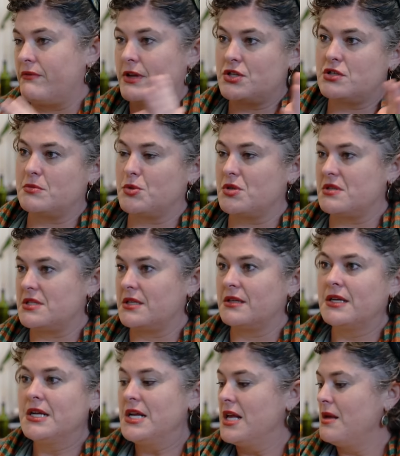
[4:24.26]
know, vegetables and
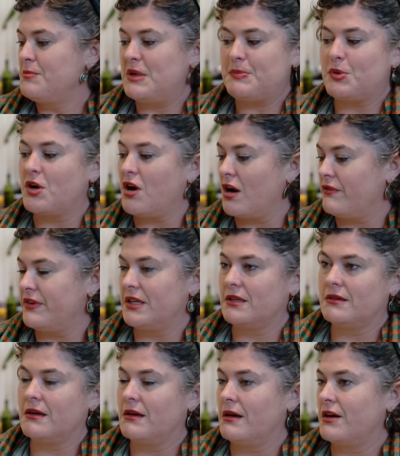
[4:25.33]
people
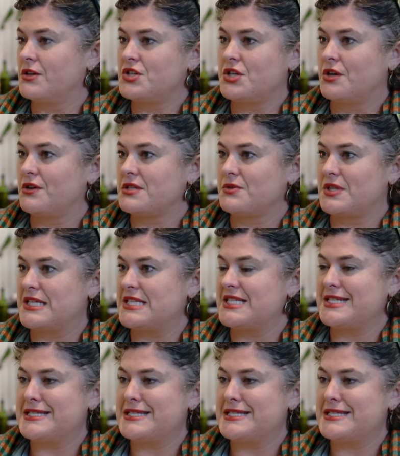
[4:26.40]
carving artichokes when in